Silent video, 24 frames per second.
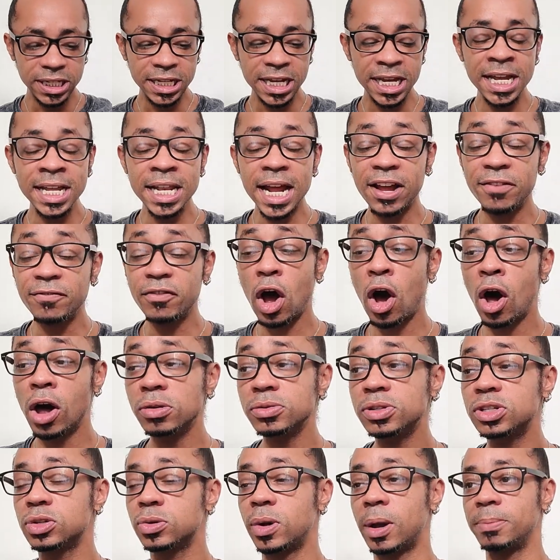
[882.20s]
And
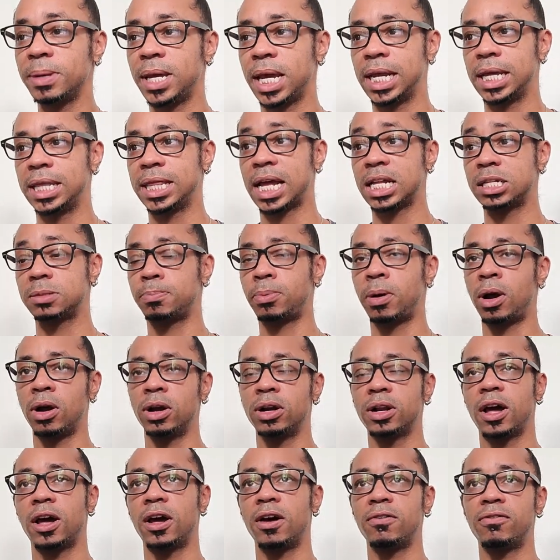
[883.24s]
I'm getting that's
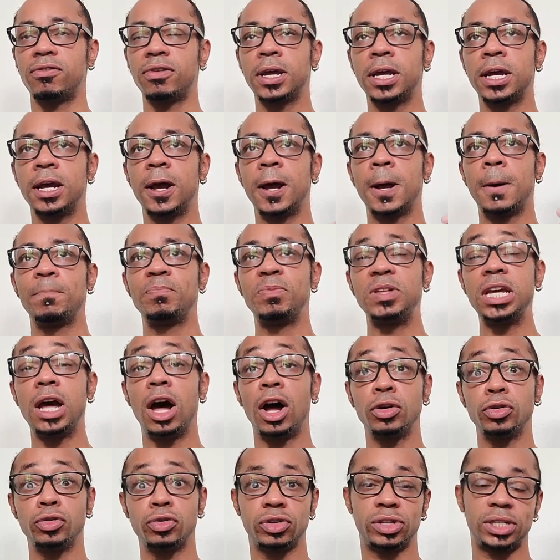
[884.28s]
part of the
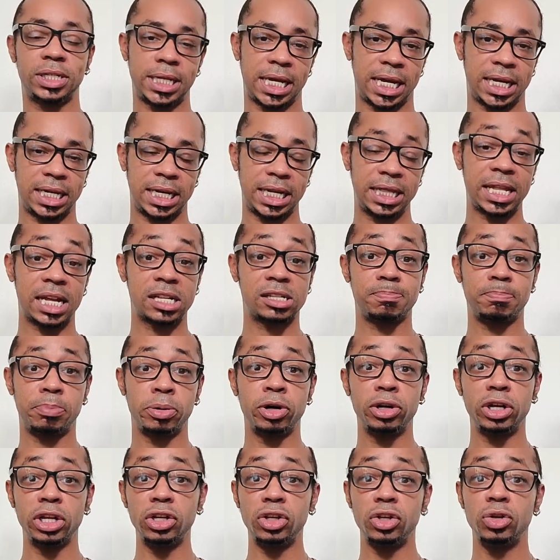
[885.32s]
understanding that's
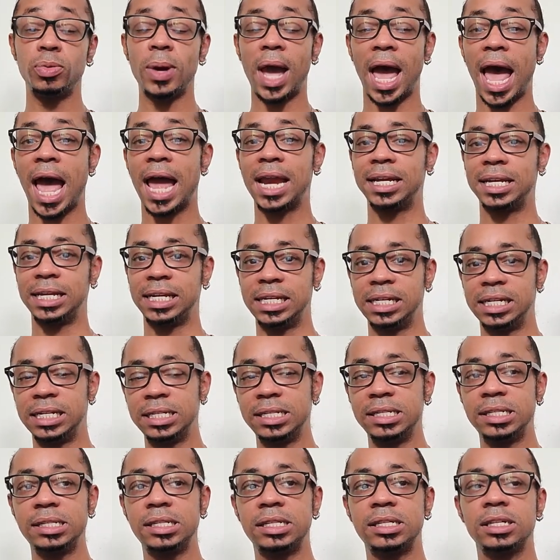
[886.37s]
putting you at
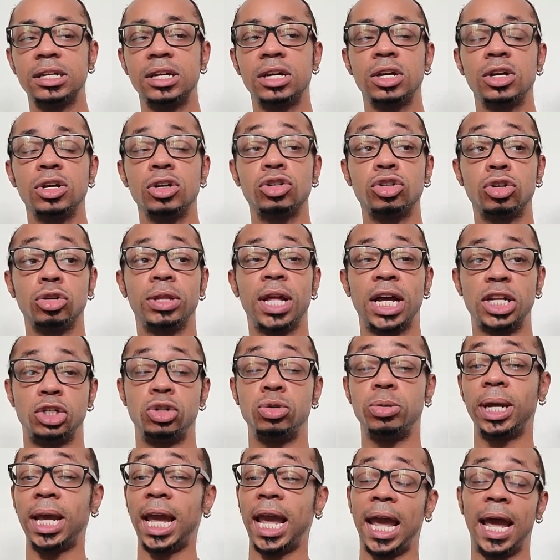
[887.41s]
ease so that
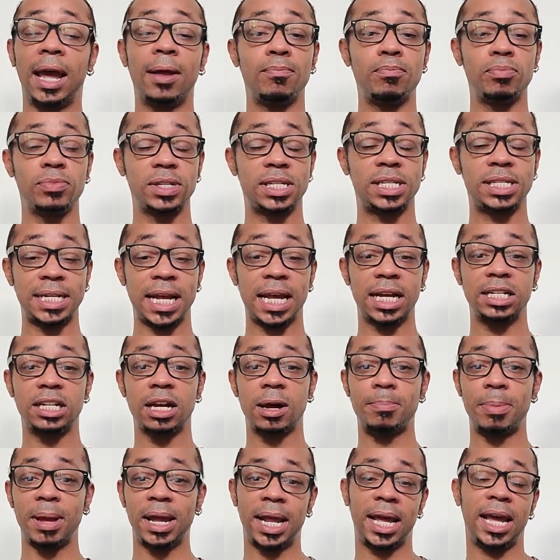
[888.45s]
you can stand
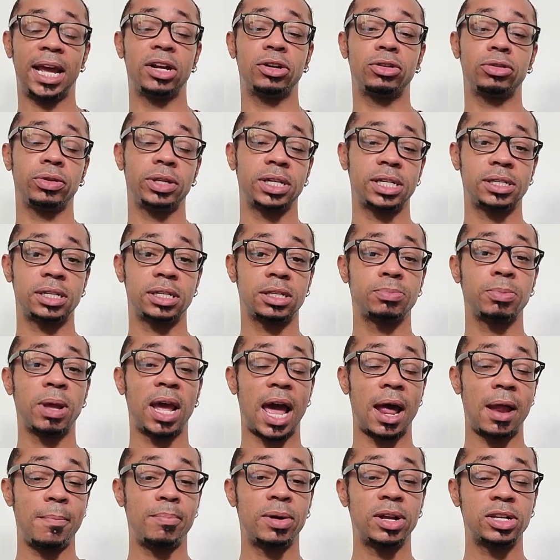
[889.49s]
up and handle this
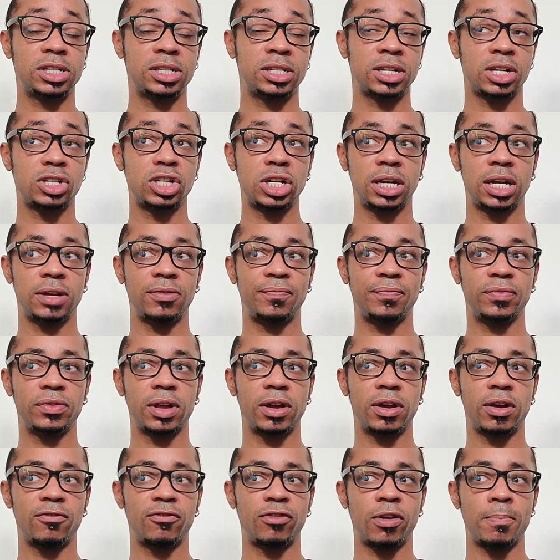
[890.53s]

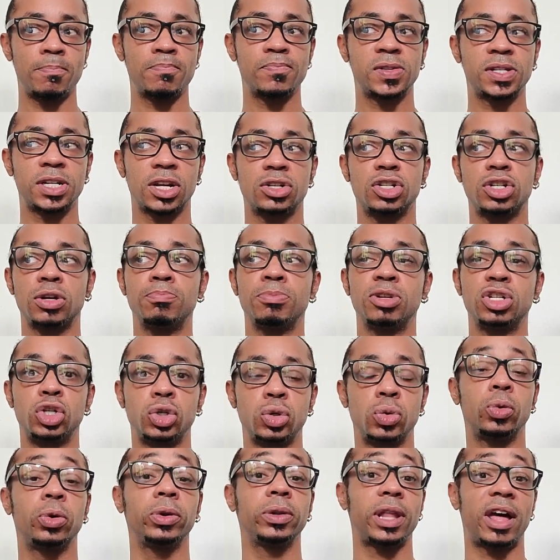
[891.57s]
from such a
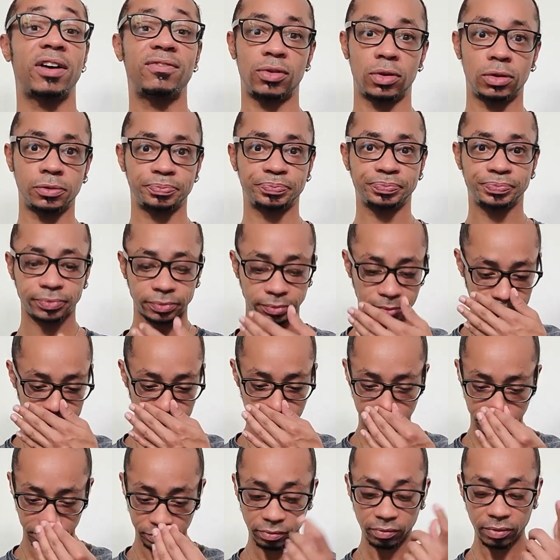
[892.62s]
mature level.
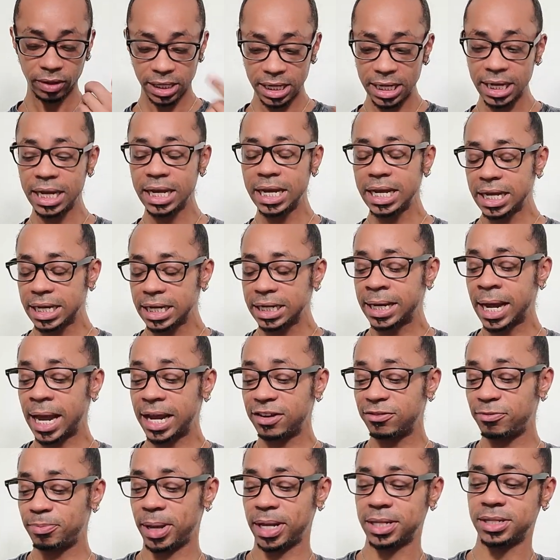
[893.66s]
Knight
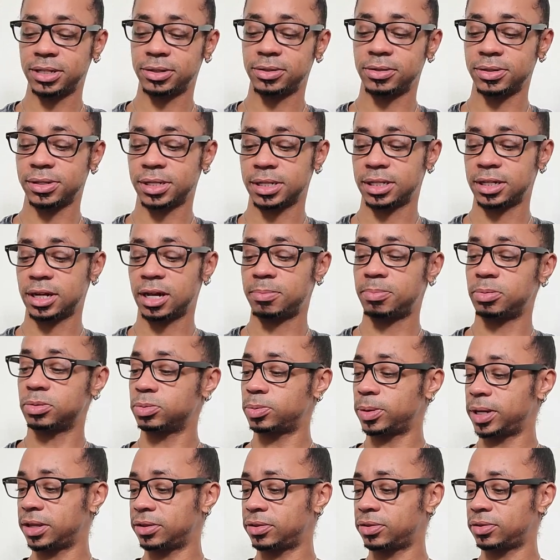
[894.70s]
of Pentacles is coupled
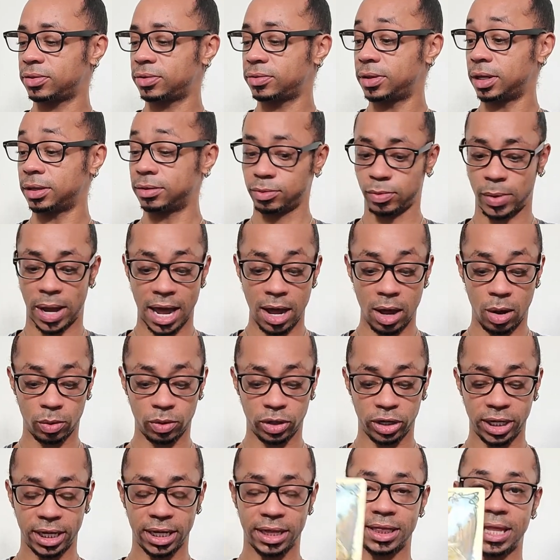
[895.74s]
with wow,
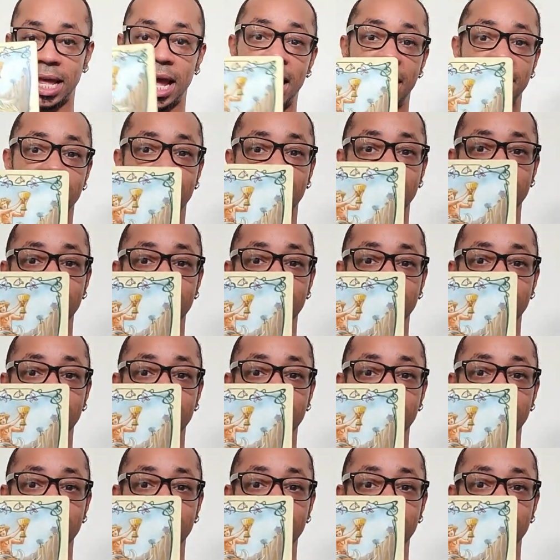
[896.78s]
look at that, the